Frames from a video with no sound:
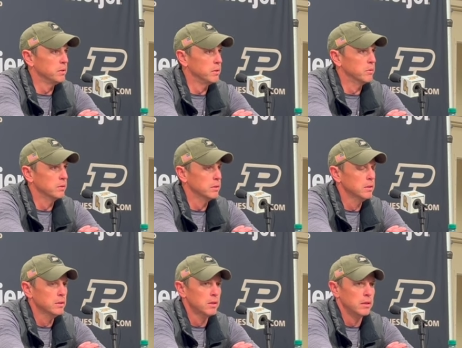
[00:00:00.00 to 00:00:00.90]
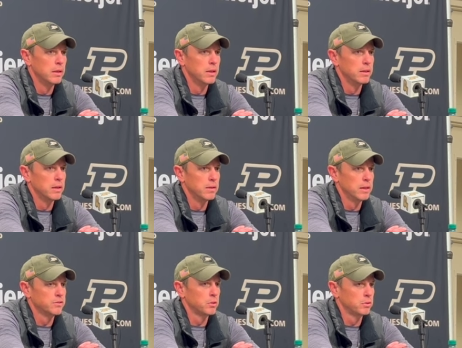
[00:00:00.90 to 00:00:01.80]
you know, and
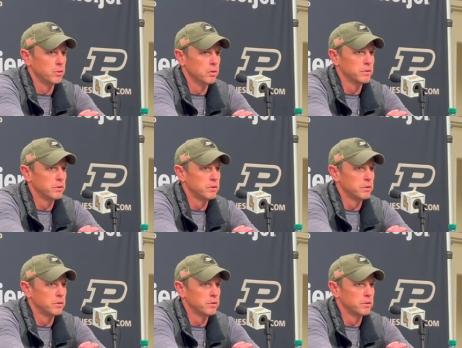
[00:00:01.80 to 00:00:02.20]
that's our goal,